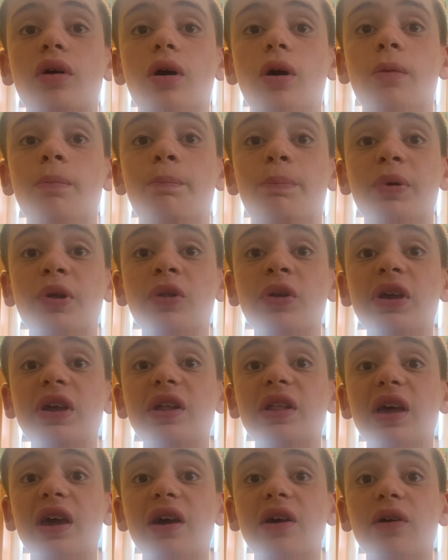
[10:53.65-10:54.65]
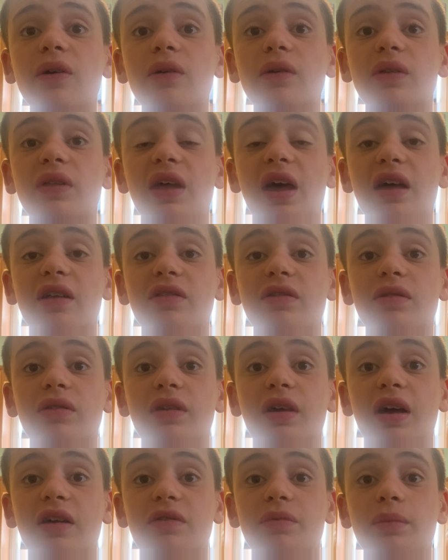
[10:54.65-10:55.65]
a billionaire that
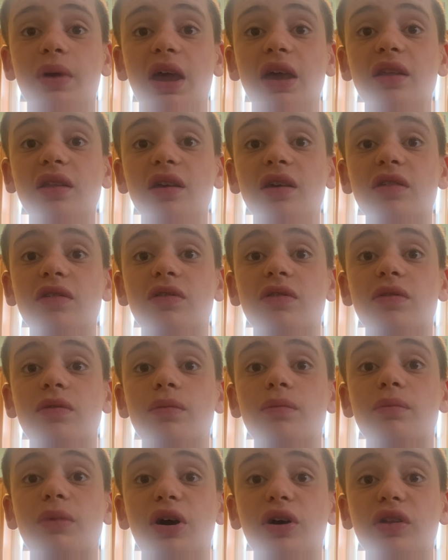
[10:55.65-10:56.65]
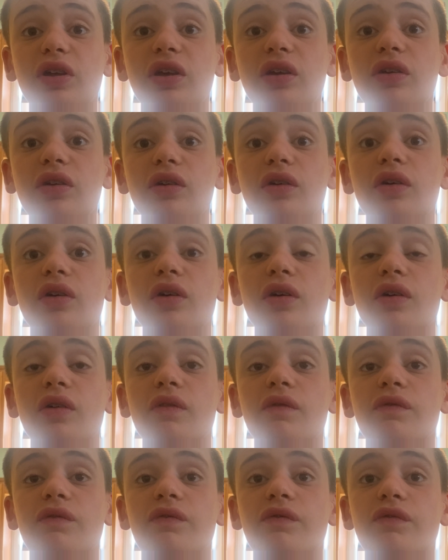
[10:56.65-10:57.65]
has made his money
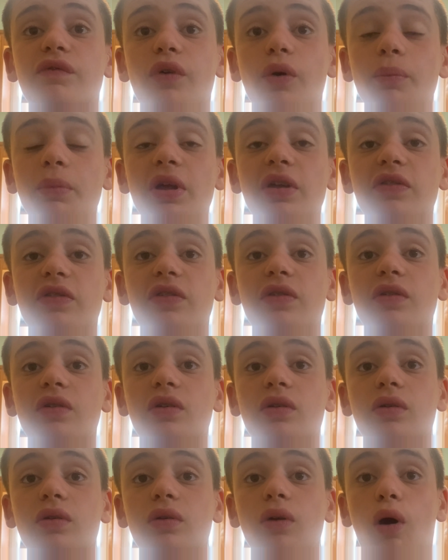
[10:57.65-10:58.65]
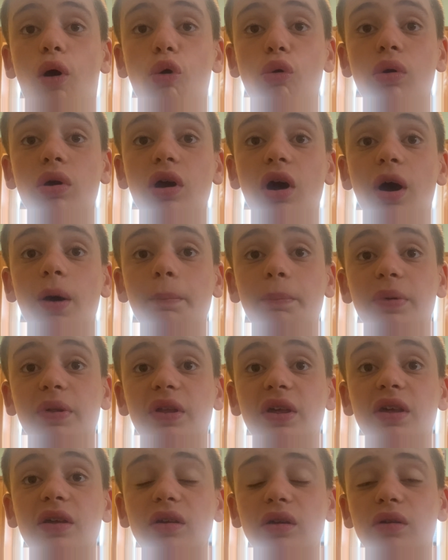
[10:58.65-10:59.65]
from his own
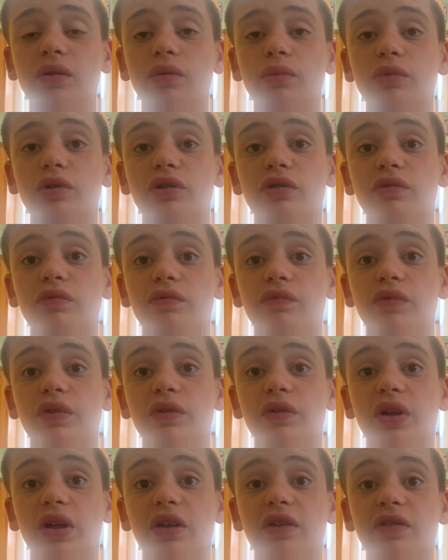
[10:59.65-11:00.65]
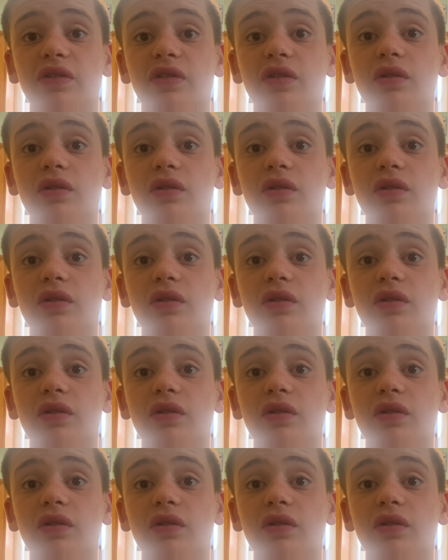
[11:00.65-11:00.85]
company with his